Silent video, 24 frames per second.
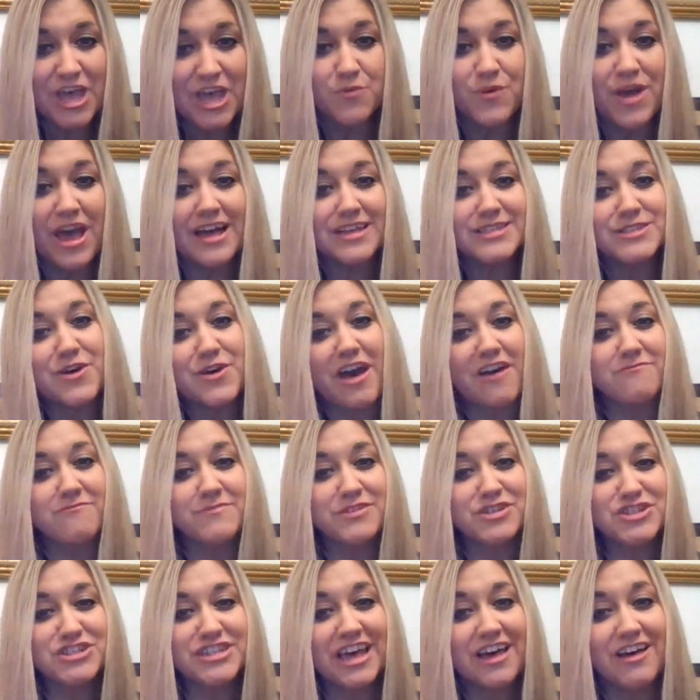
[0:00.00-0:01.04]
We also have
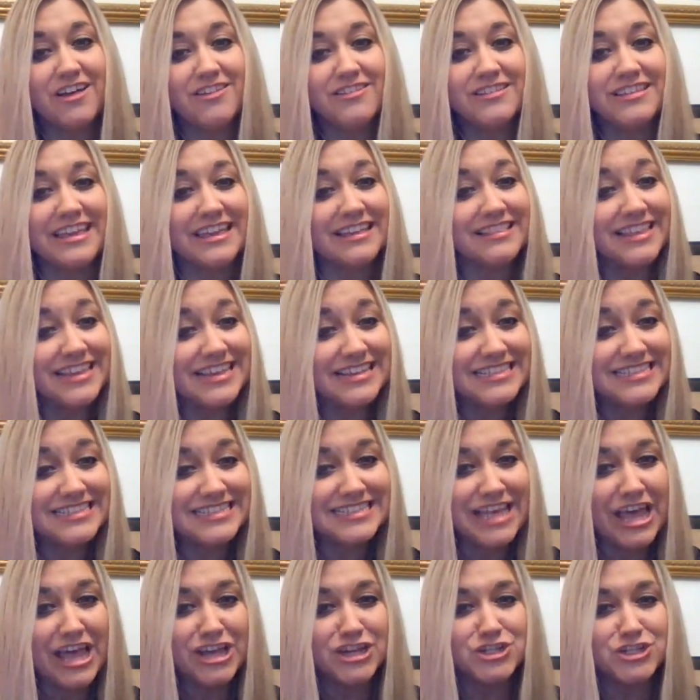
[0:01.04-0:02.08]
Michelle
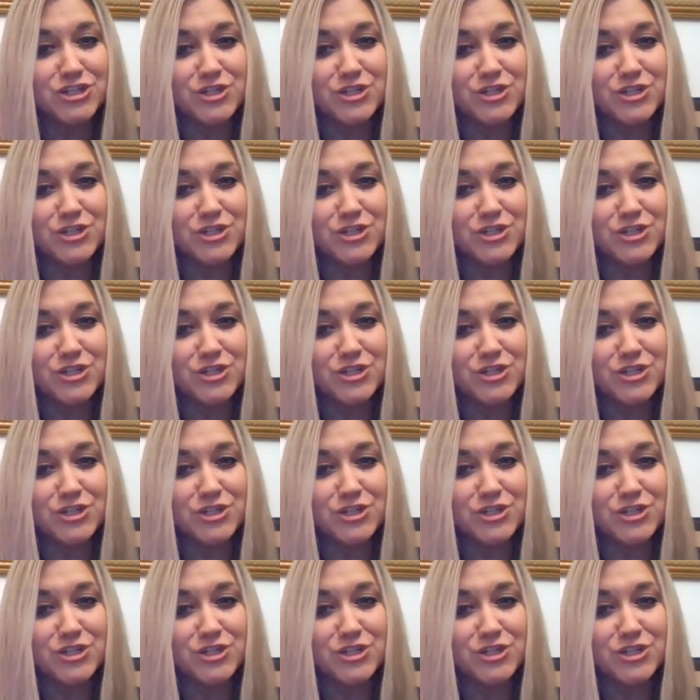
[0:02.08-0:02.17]
Gitlitz.